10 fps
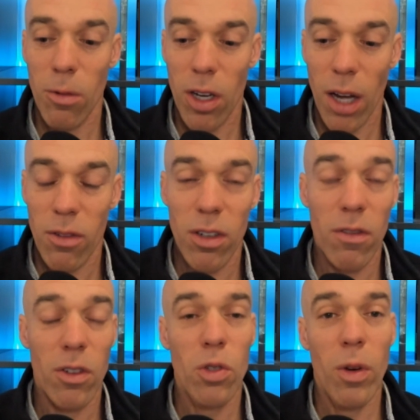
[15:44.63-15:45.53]
recover
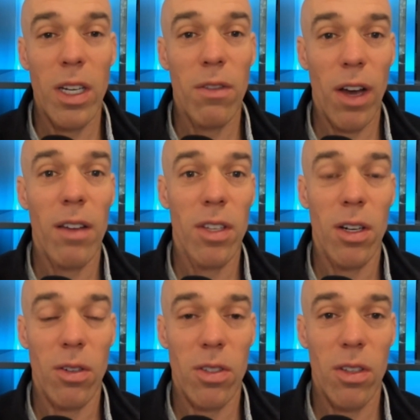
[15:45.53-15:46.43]
for 25
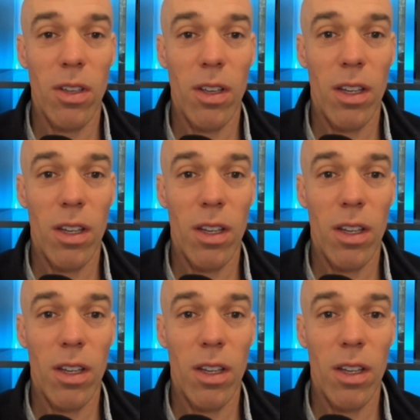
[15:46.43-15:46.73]
years.